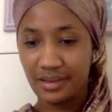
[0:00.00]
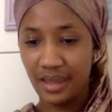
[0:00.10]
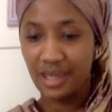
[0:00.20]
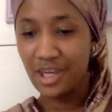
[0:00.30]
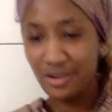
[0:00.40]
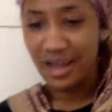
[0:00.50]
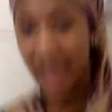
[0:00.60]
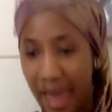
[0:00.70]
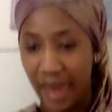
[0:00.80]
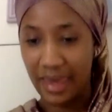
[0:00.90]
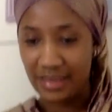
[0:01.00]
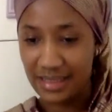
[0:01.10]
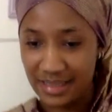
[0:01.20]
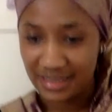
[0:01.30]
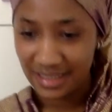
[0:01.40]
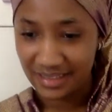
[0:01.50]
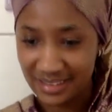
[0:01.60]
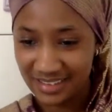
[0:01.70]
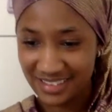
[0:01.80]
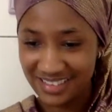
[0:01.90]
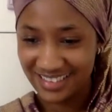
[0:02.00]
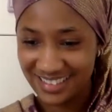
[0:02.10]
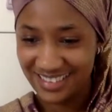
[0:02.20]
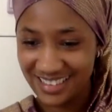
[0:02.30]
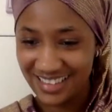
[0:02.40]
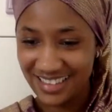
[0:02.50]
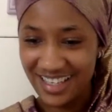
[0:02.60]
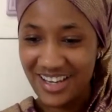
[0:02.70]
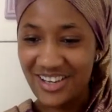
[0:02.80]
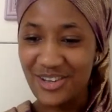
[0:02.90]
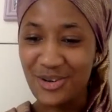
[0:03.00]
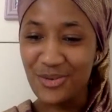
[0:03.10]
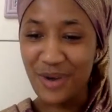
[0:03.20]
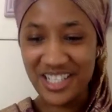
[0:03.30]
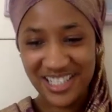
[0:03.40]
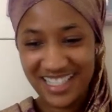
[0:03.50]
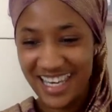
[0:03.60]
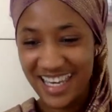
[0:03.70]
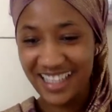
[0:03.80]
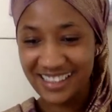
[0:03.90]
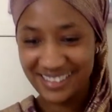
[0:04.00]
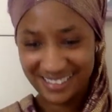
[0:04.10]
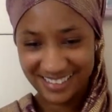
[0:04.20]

Thank you, guys. No question yet?